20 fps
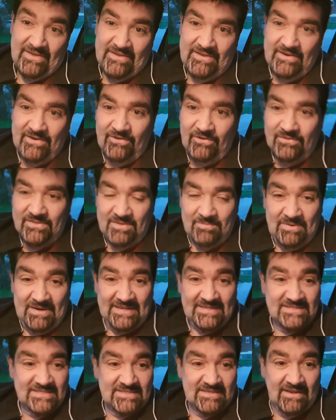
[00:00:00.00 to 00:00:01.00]
you know, on the
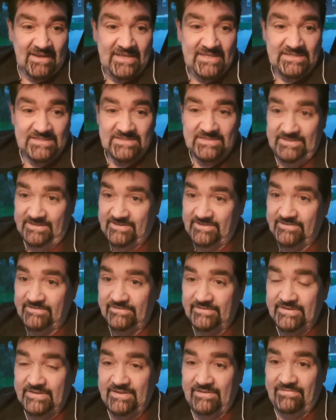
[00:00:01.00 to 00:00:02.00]
plus side, you know,
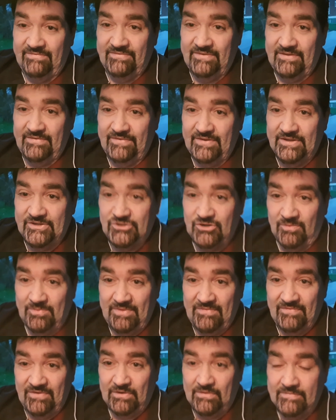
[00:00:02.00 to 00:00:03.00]
if her job
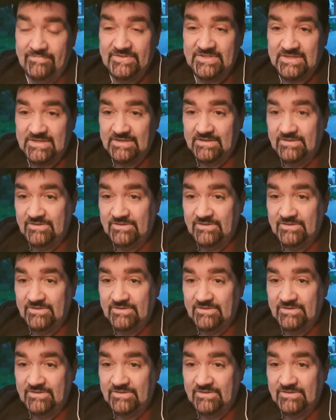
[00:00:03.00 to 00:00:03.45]
involves,